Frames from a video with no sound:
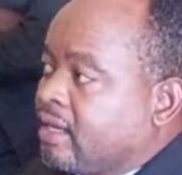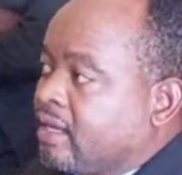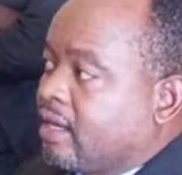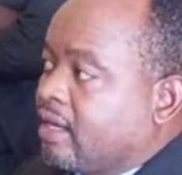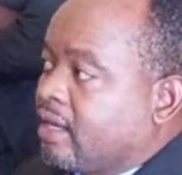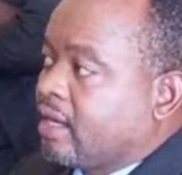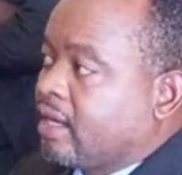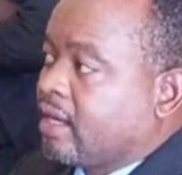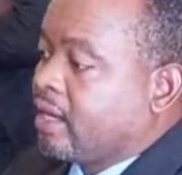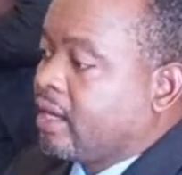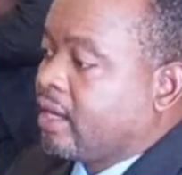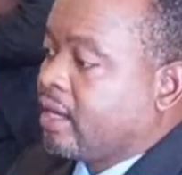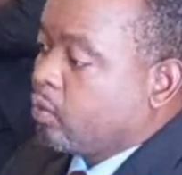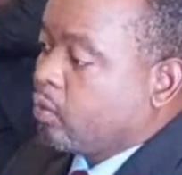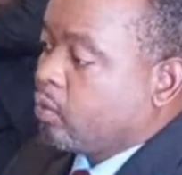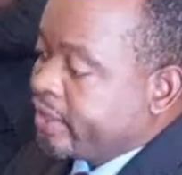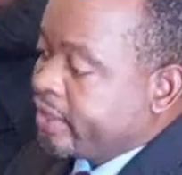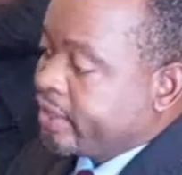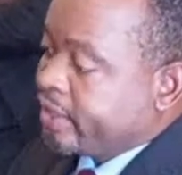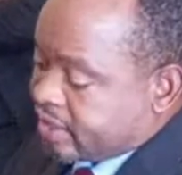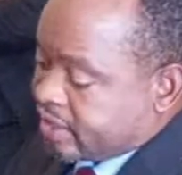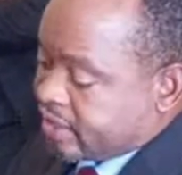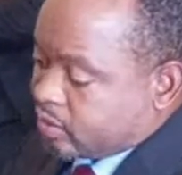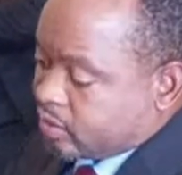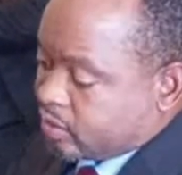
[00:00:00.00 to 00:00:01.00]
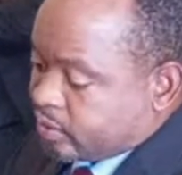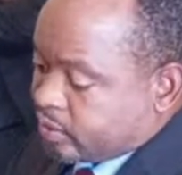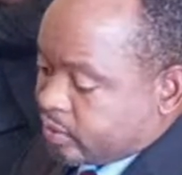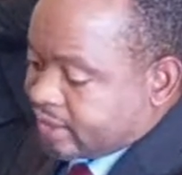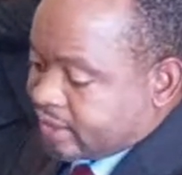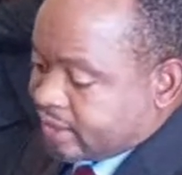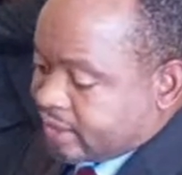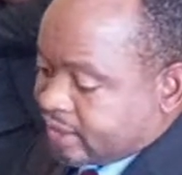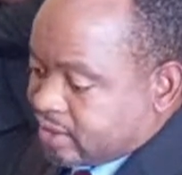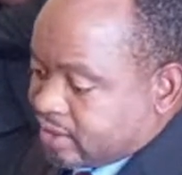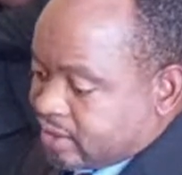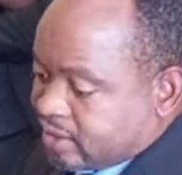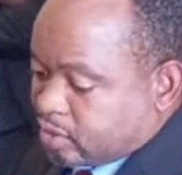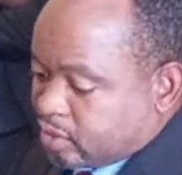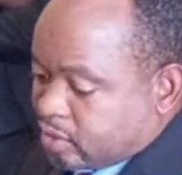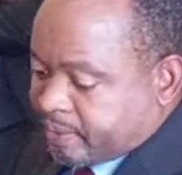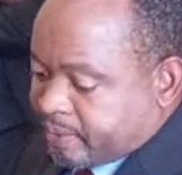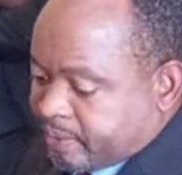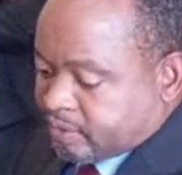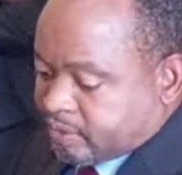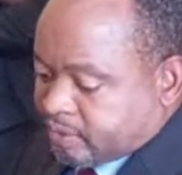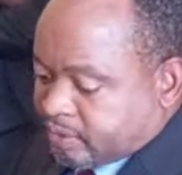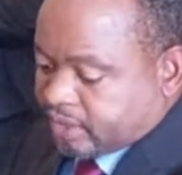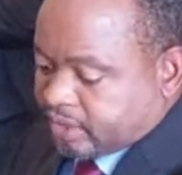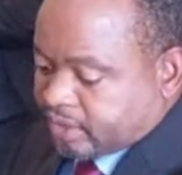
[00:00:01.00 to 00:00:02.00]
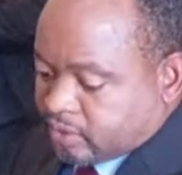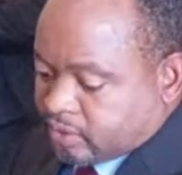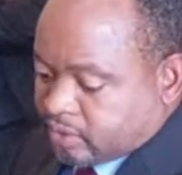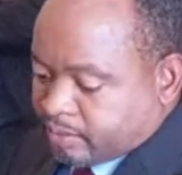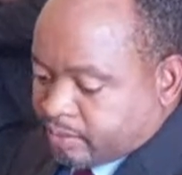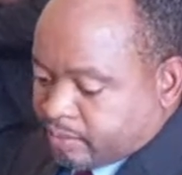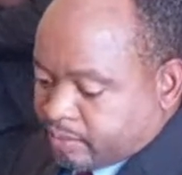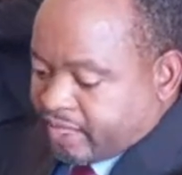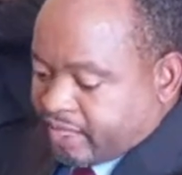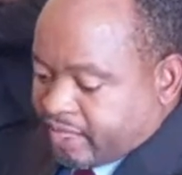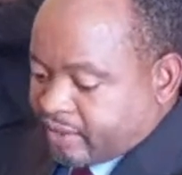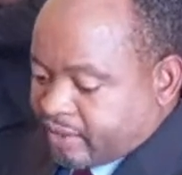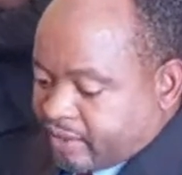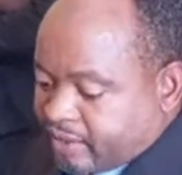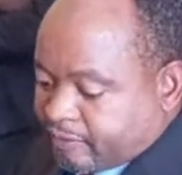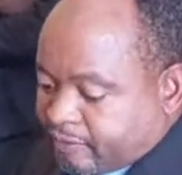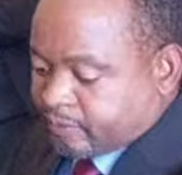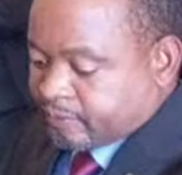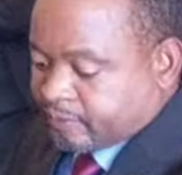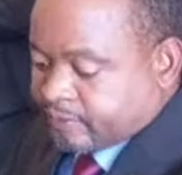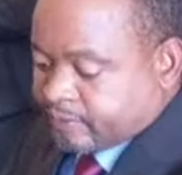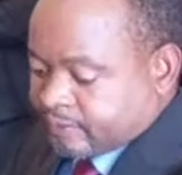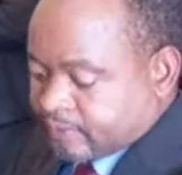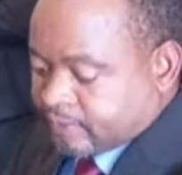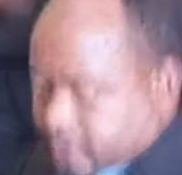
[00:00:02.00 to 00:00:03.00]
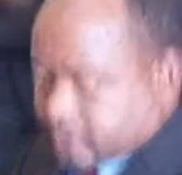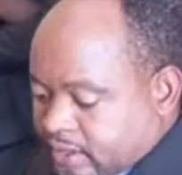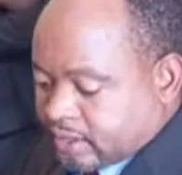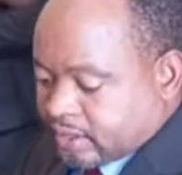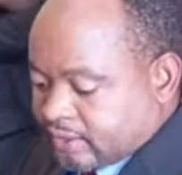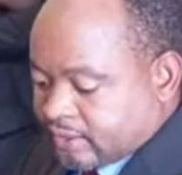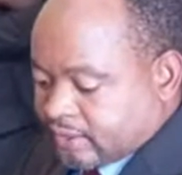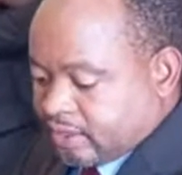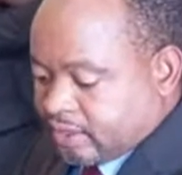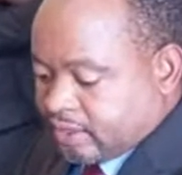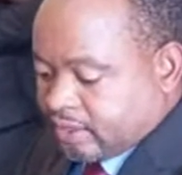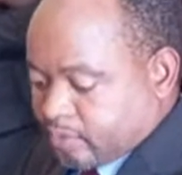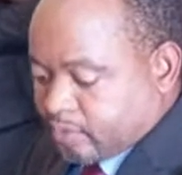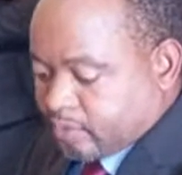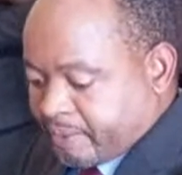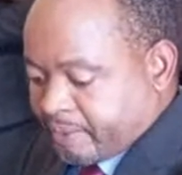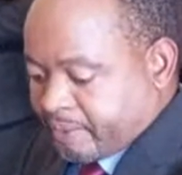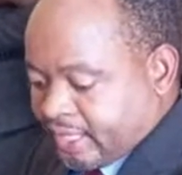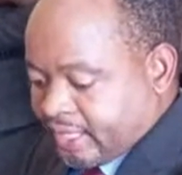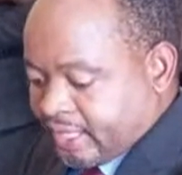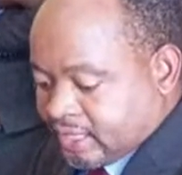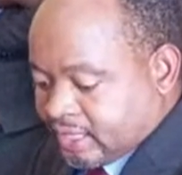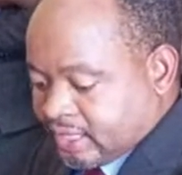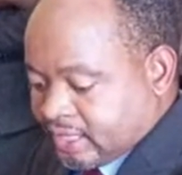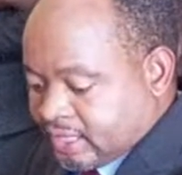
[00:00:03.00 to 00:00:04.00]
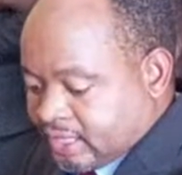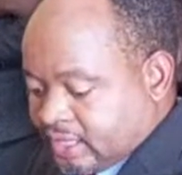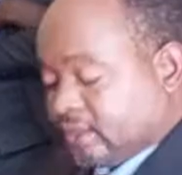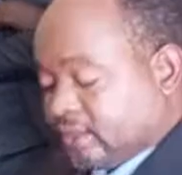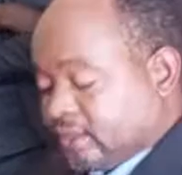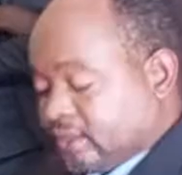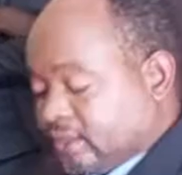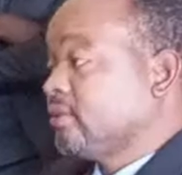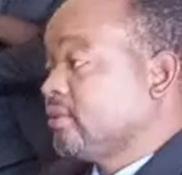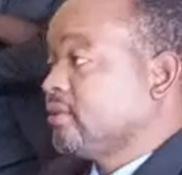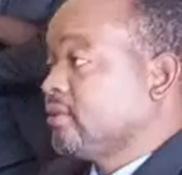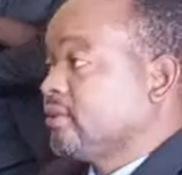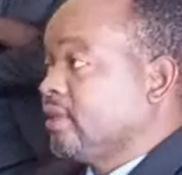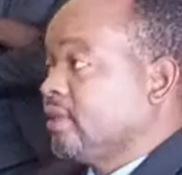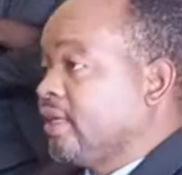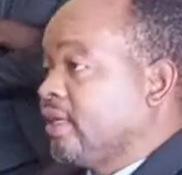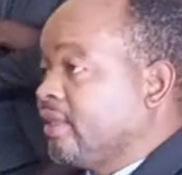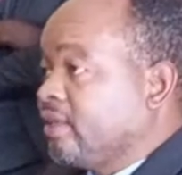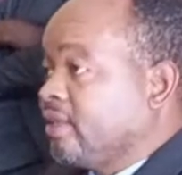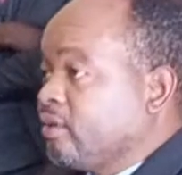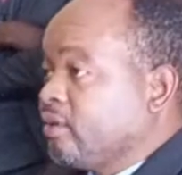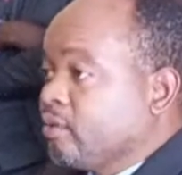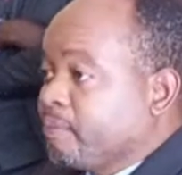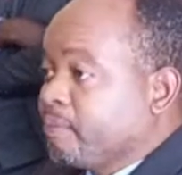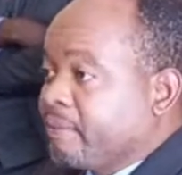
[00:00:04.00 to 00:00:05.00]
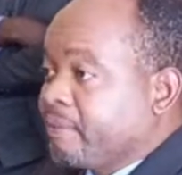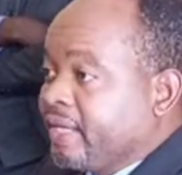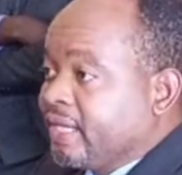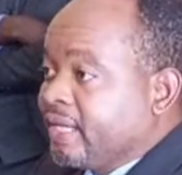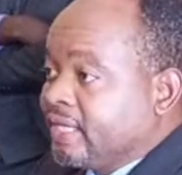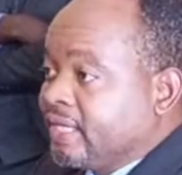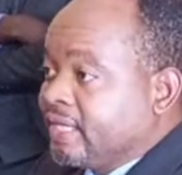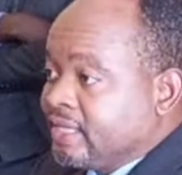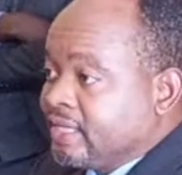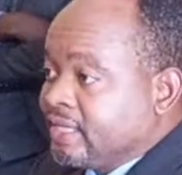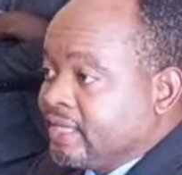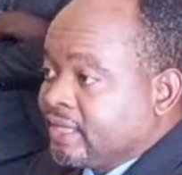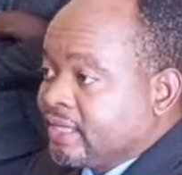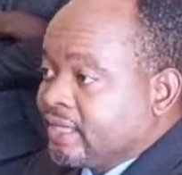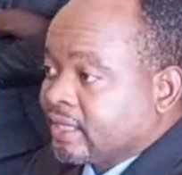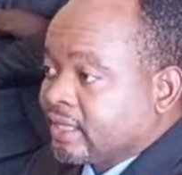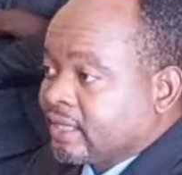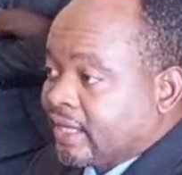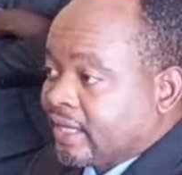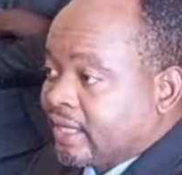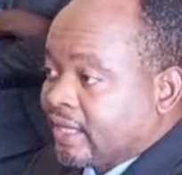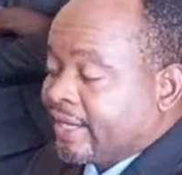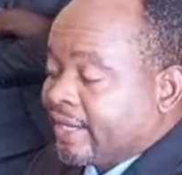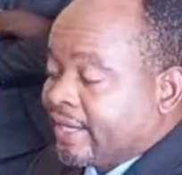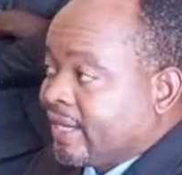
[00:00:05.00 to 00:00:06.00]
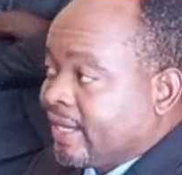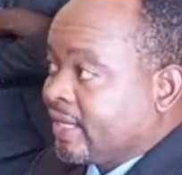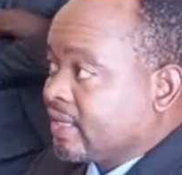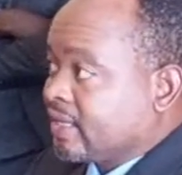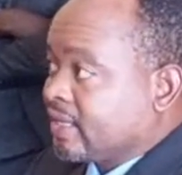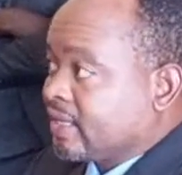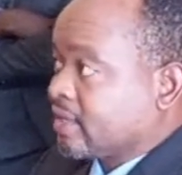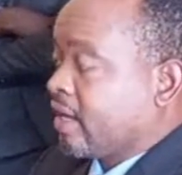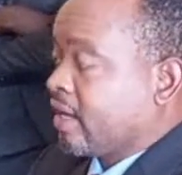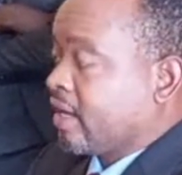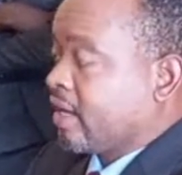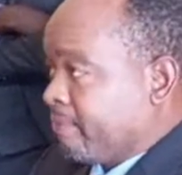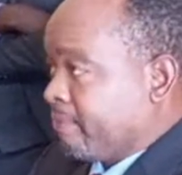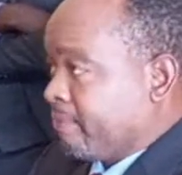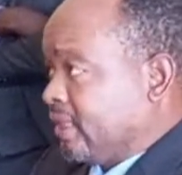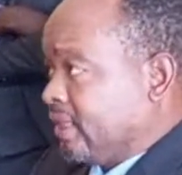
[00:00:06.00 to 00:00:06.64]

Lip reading: I wish to take this opportunity on behalf of the UPND and the UPND Alliance government